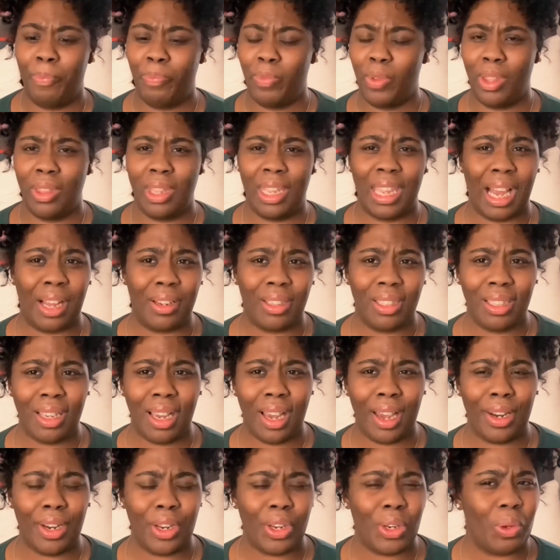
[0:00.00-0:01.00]
on the
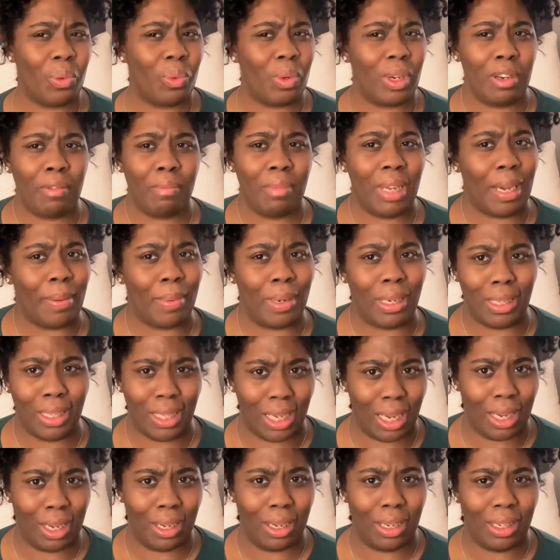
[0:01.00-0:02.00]
outside, you wouldn't be able to
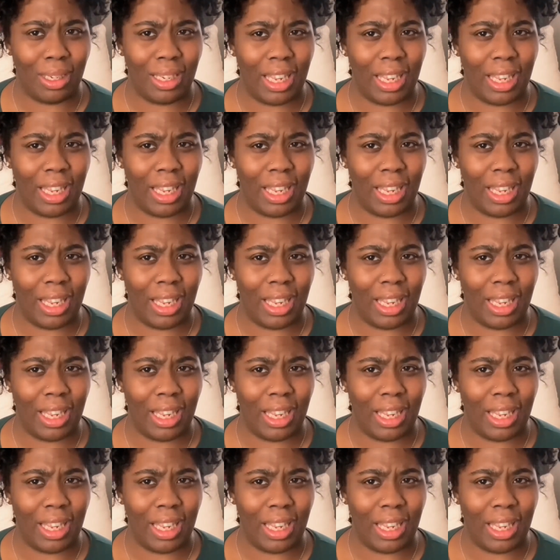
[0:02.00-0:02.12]
tell.